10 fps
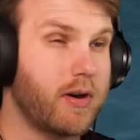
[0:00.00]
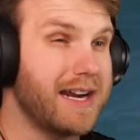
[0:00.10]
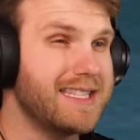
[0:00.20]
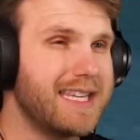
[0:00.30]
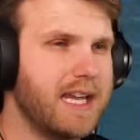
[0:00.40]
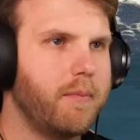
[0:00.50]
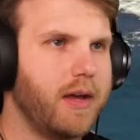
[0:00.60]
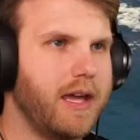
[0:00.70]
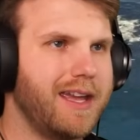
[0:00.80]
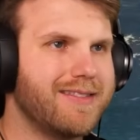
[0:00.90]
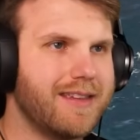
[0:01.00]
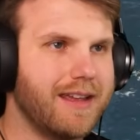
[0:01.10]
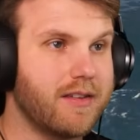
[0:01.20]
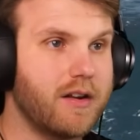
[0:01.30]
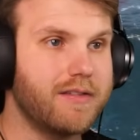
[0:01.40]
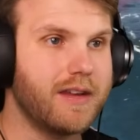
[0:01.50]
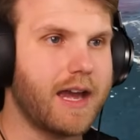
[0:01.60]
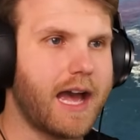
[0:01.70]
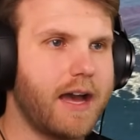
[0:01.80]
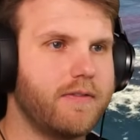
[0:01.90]
pricey, but it's honestly a
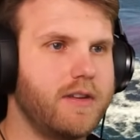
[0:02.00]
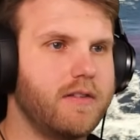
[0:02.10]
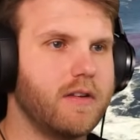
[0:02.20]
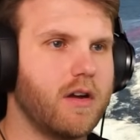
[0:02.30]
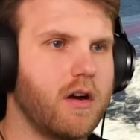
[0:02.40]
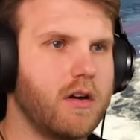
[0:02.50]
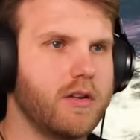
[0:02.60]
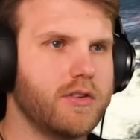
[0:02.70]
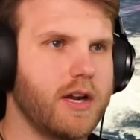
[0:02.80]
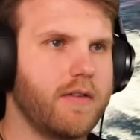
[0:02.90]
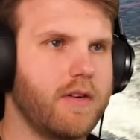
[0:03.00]
half decent car to drive